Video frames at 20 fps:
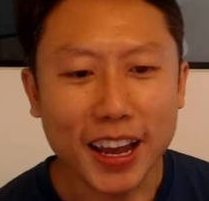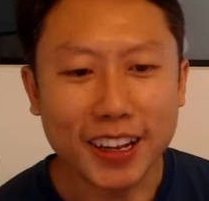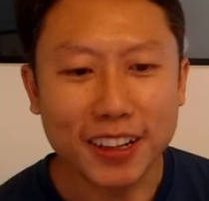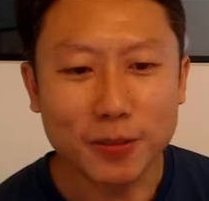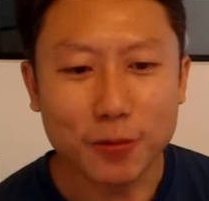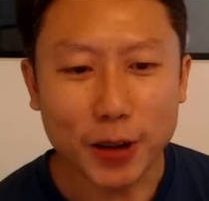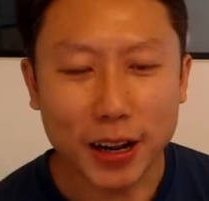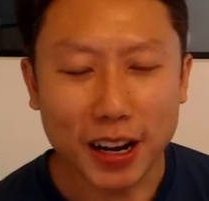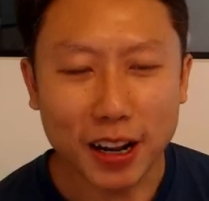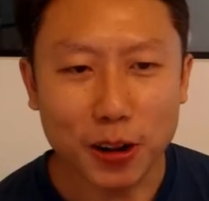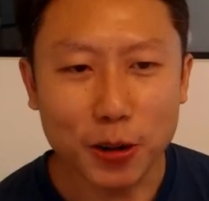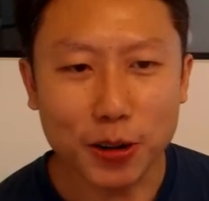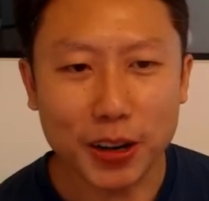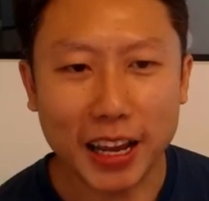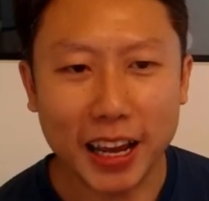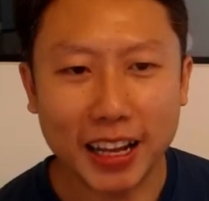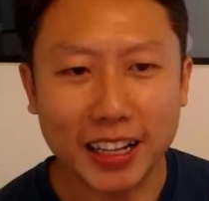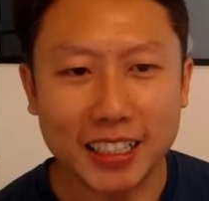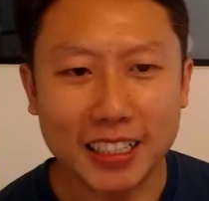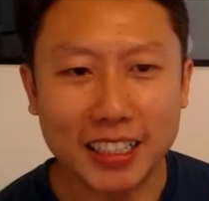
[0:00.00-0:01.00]
and when I
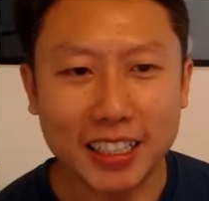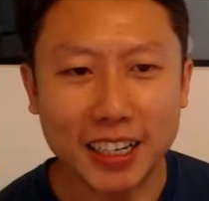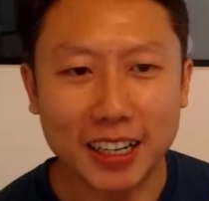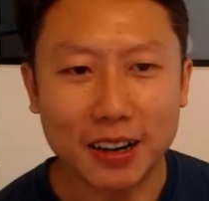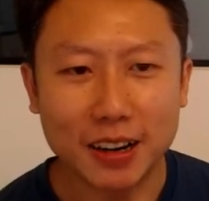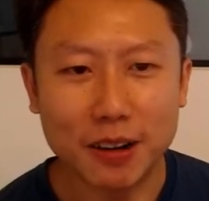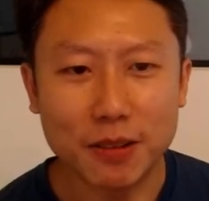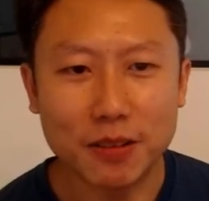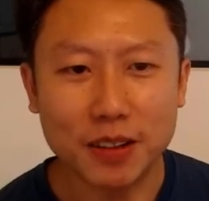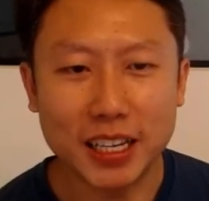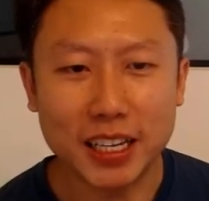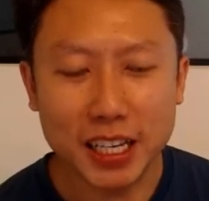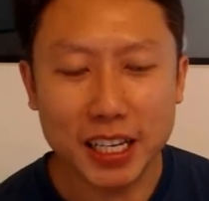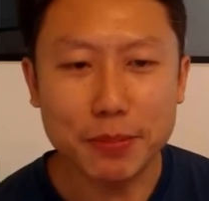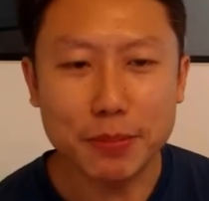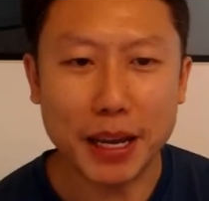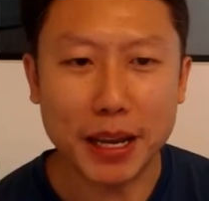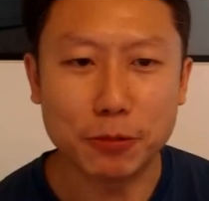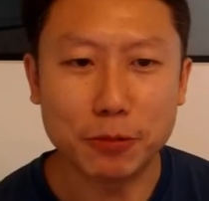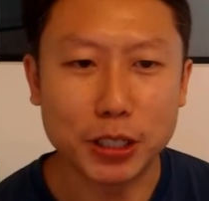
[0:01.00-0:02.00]
look at the
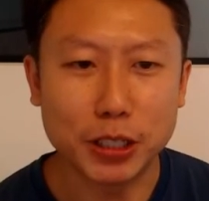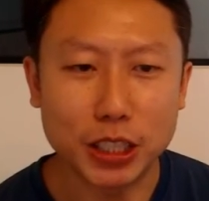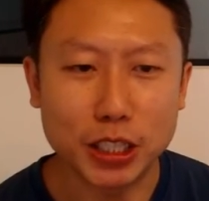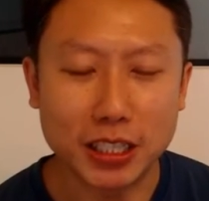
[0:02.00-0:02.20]
key man,